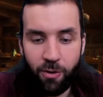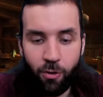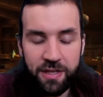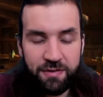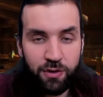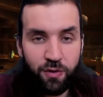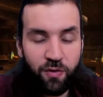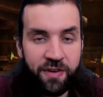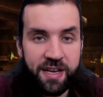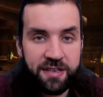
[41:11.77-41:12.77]
all these wonderful
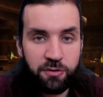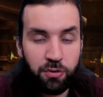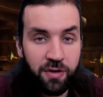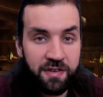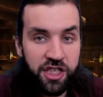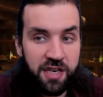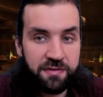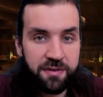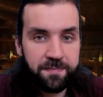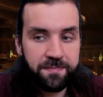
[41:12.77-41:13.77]
things we could have
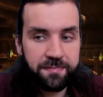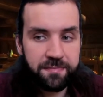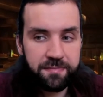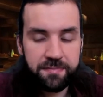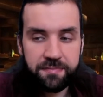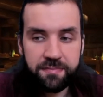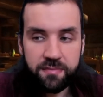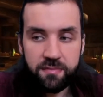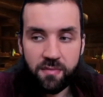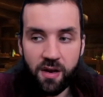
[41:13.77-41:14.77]
achieved.
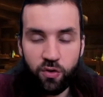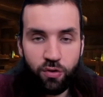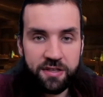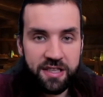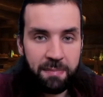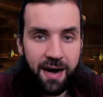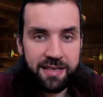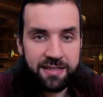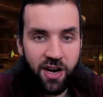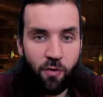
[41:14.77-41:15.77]
Look at the
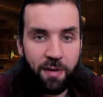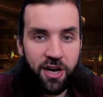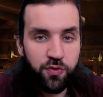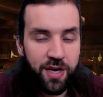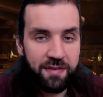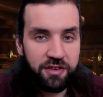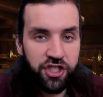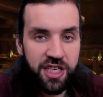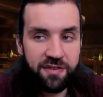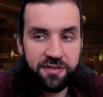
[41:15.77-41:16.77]
past, how much we have
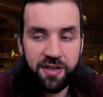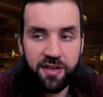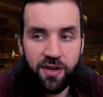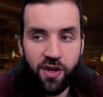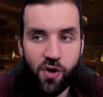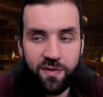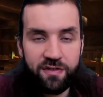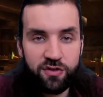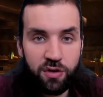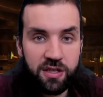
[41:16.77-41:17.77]
achieved with
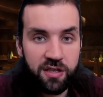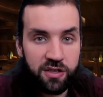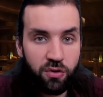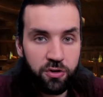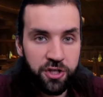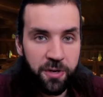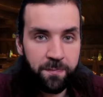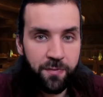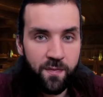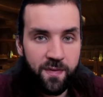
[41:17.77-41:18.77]
so little technology,
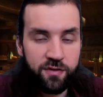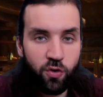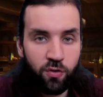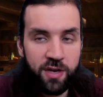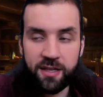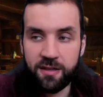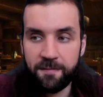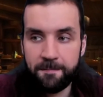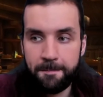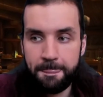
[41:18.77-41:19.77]
with so little.
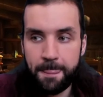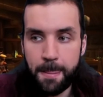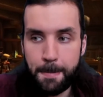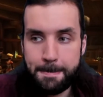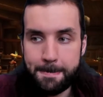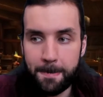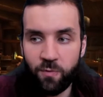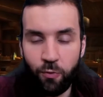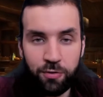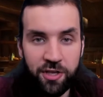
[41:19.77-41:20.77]

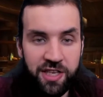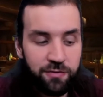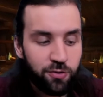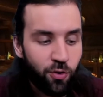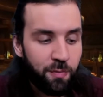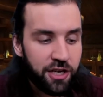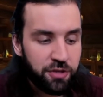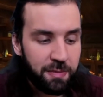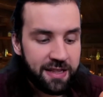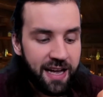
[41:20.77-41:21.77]
We would achieve so
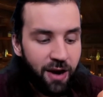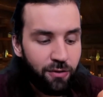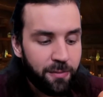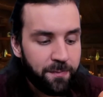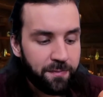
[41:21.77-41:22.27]
much, but now